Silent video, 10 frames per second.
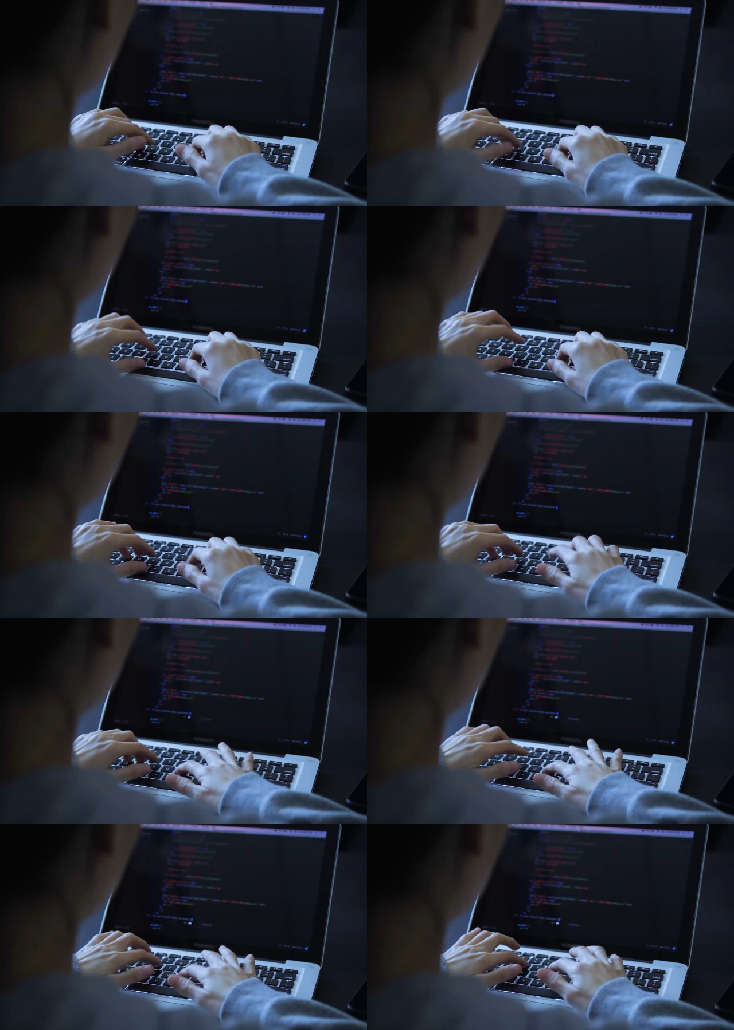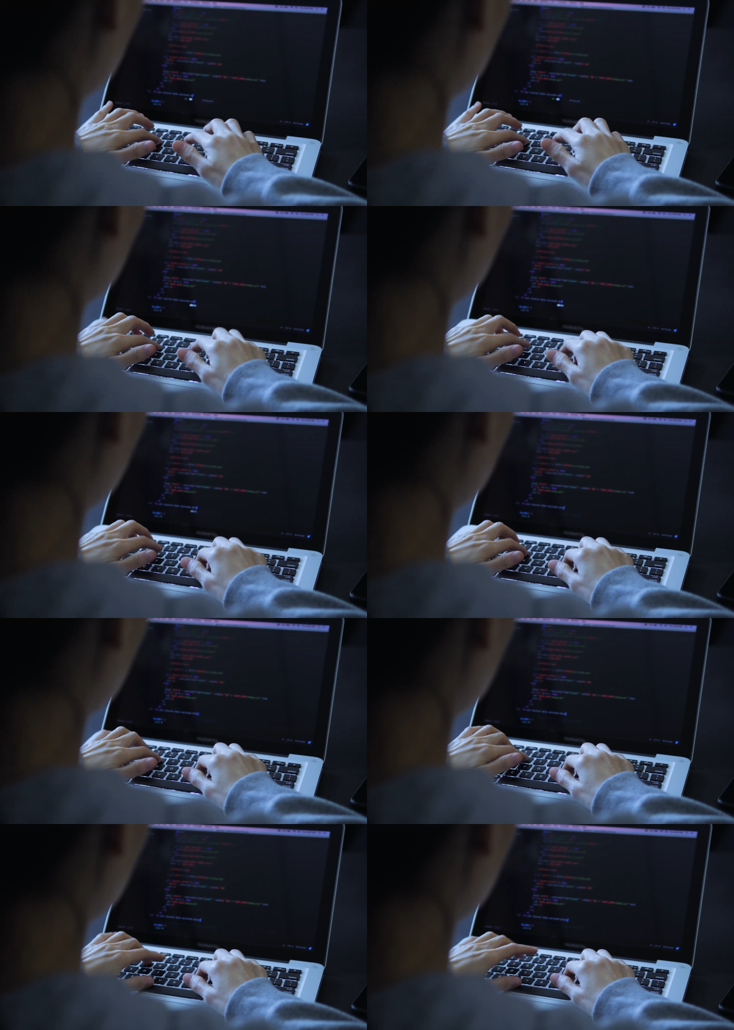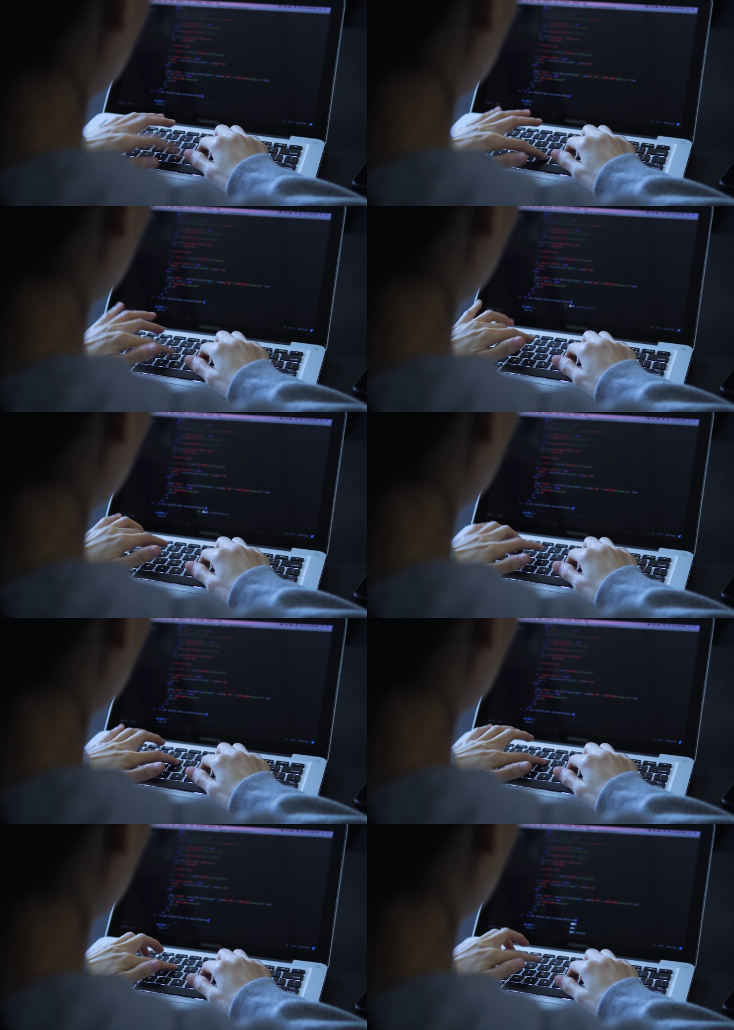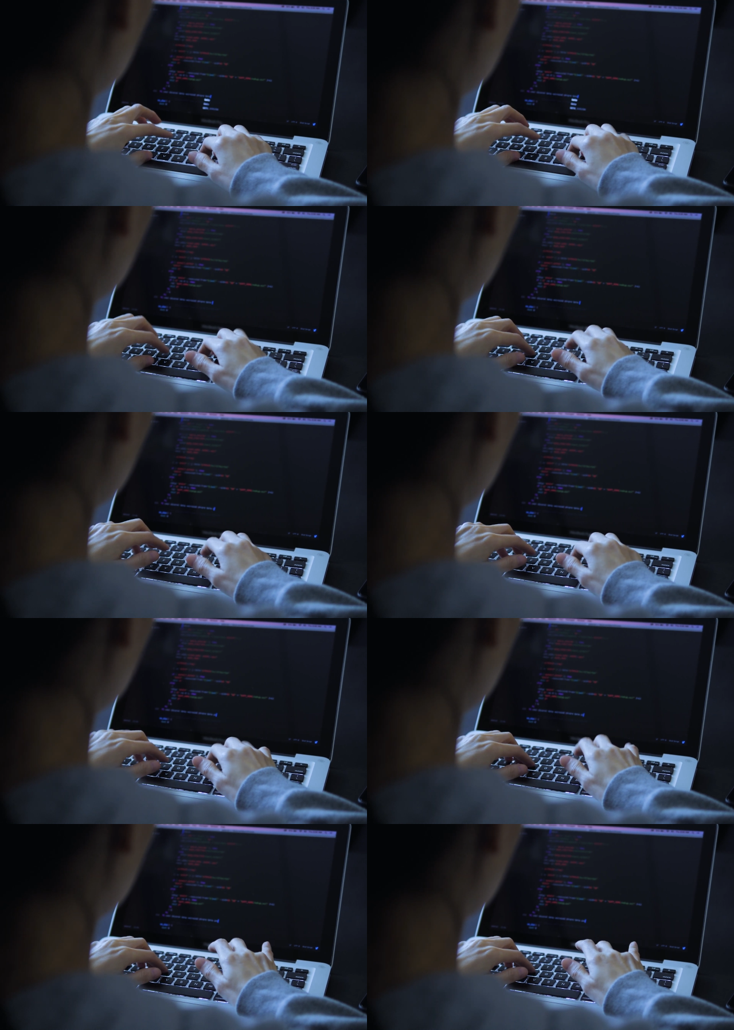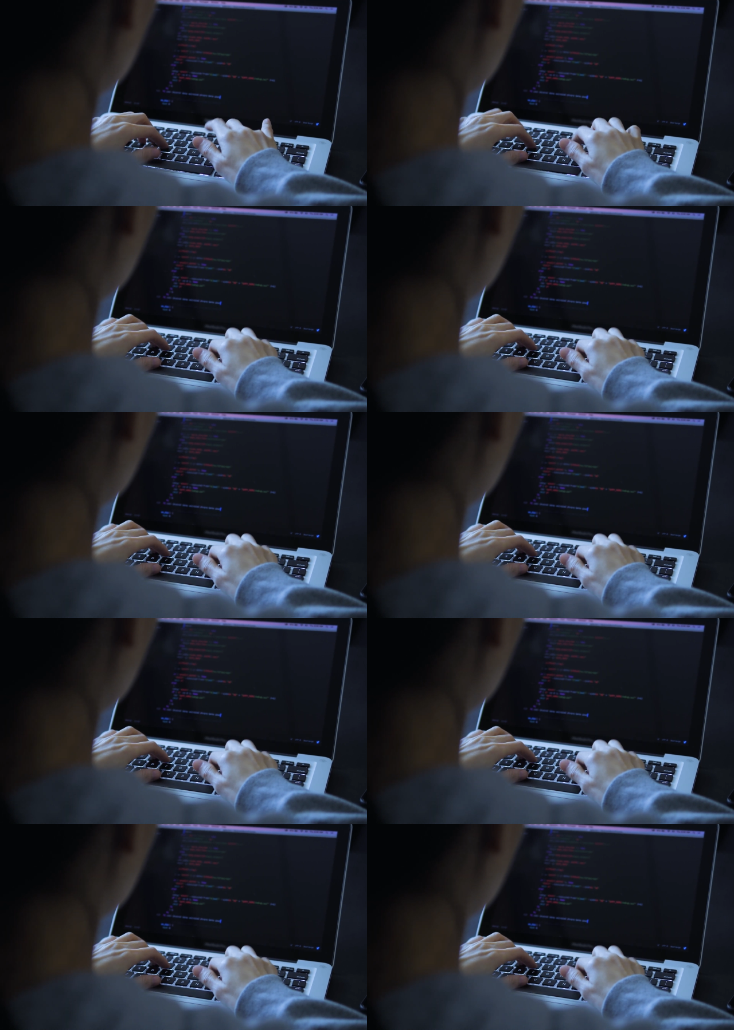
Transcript: (no speaker visible)